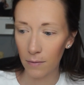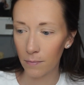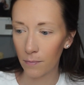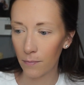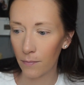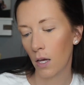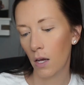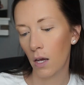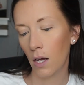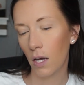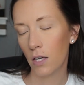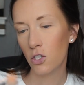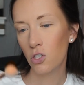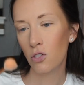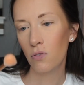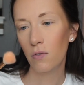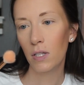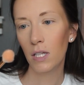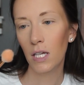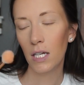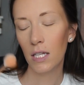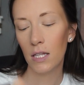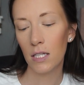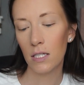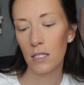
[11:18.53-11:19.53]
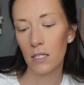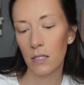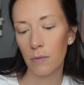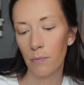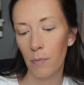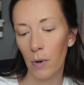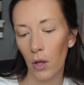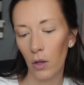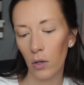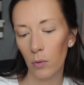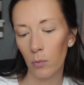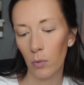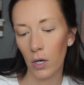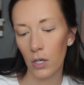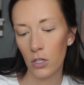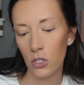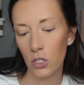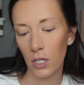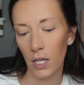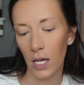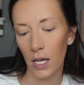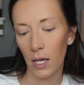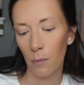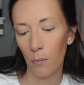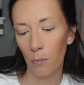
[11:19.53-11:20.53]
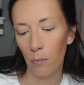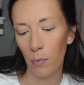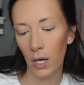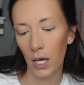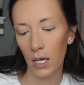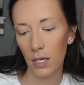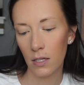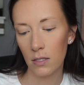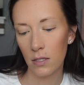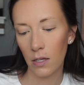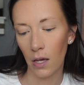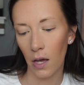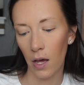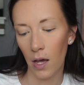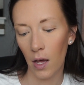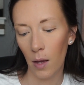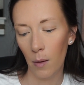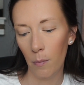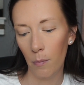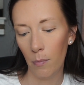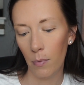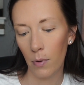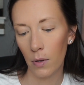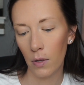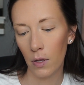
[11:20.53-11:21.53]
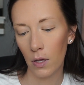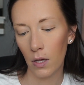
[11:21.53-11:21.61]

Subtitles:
I just feel like this smaller brush like picks up